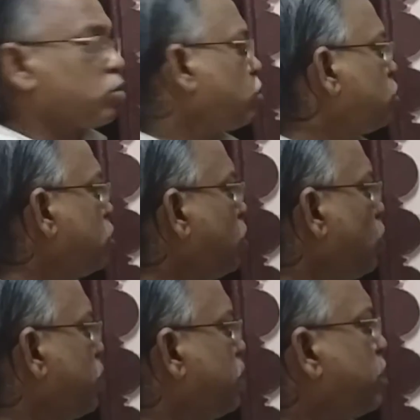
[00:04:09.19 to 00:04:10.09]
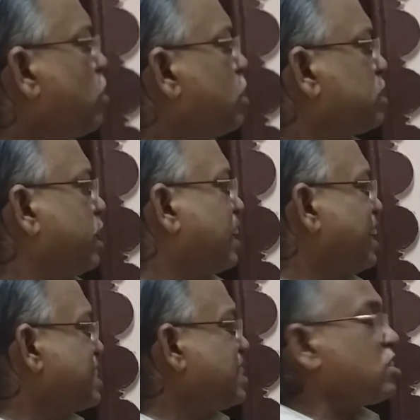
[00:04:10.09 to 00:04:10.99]
So 0 you need not check,
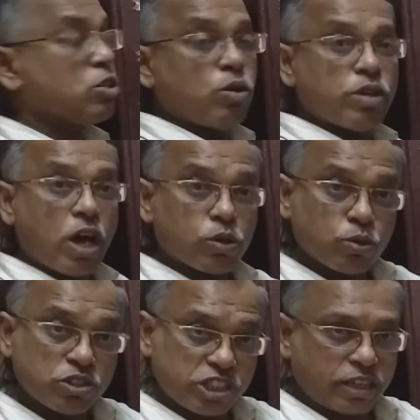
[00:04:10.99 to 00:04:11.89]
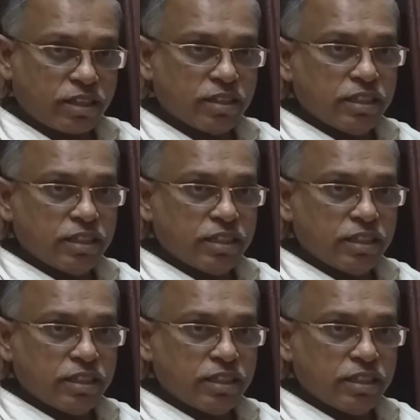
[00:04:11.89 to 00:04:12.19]
less than 0 you have to check.